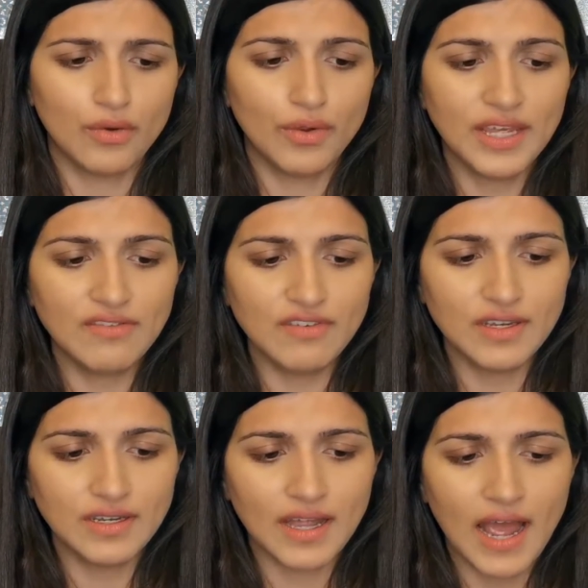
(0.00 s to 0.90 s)
or
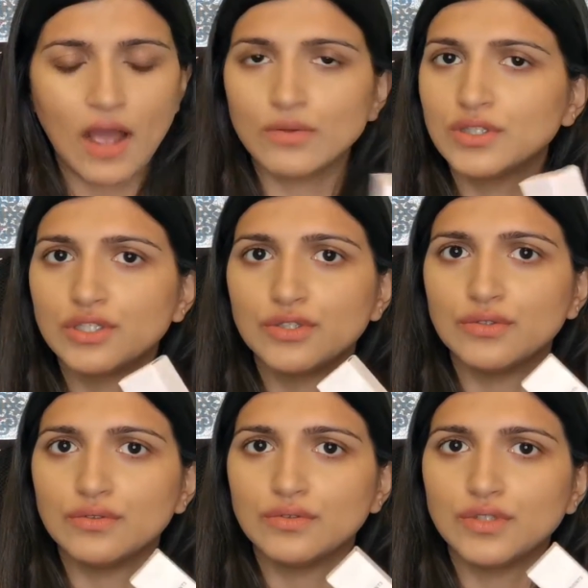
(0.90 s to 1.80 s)
even how
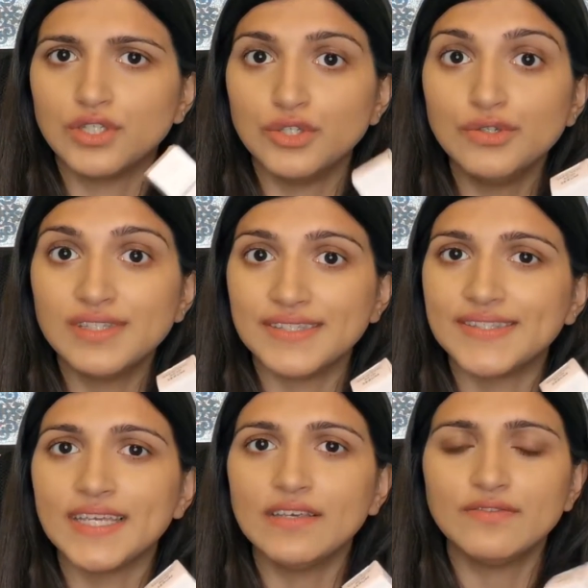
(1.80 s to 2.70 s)
to use this
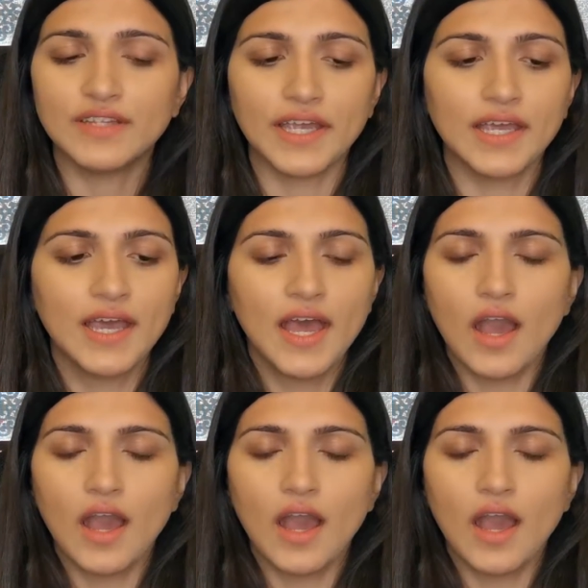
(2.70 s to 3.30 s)
safely.